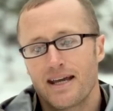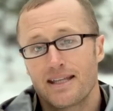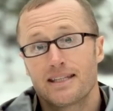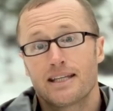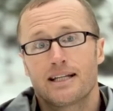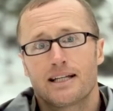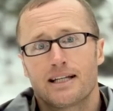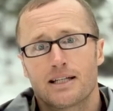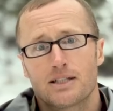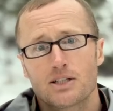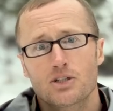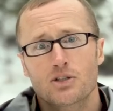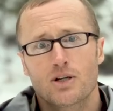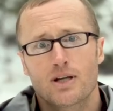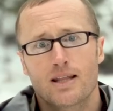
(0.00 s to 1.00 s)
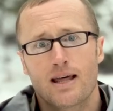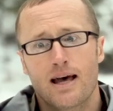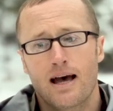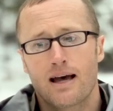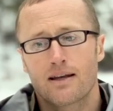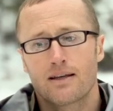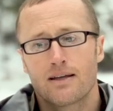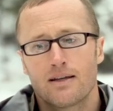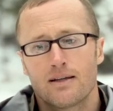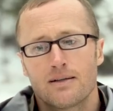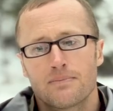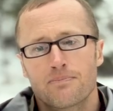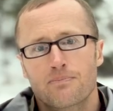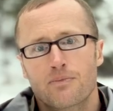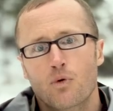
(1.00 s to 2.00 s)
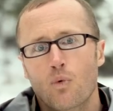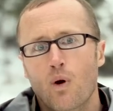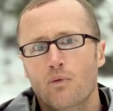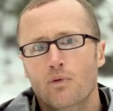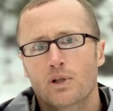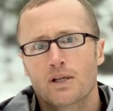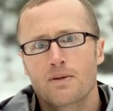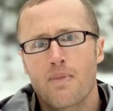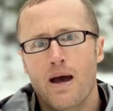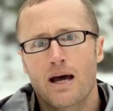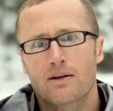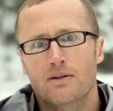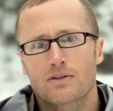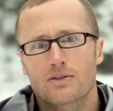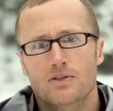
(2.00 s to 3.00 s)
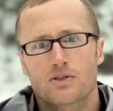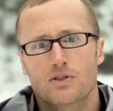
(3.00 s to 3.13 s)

And then in addition to that, what really matters.